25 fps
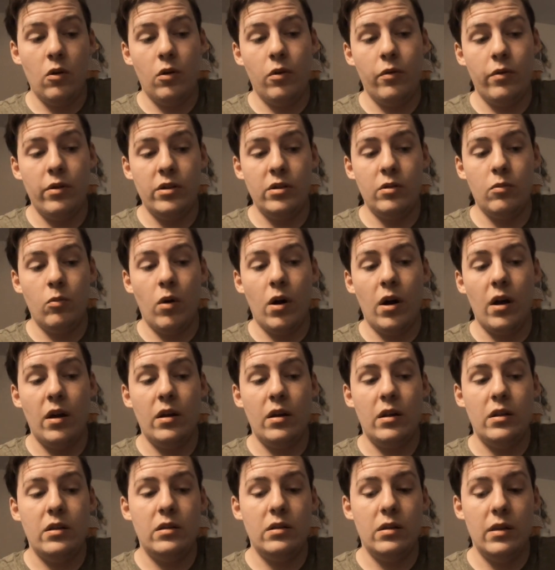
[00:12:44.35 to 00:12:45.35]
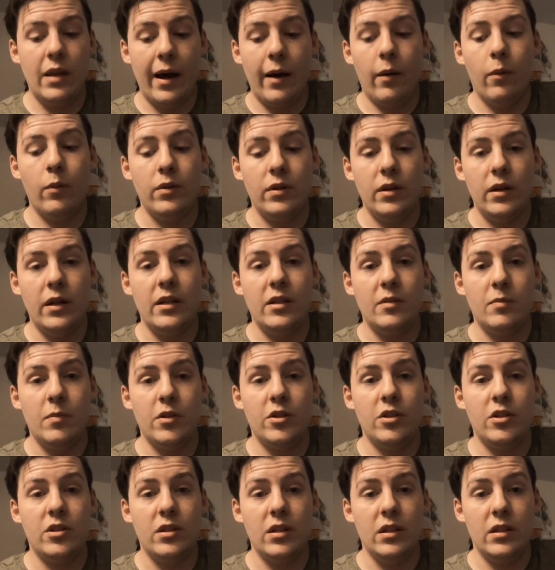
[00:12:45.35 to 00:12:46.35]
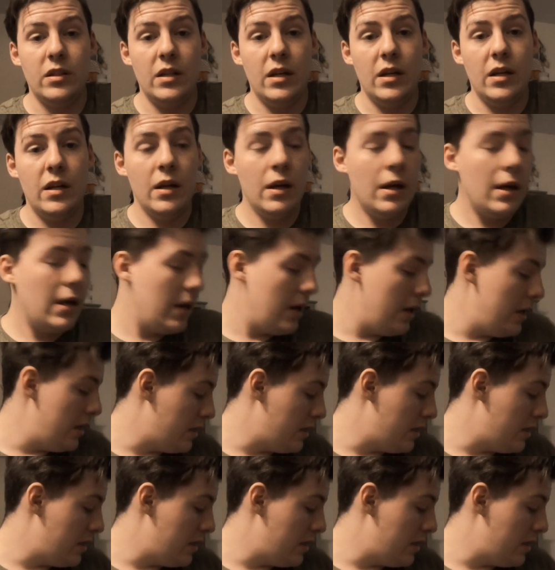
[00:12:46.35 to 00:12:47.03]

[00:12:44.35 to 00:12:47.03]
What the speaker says: The only reason why that one did as much as it did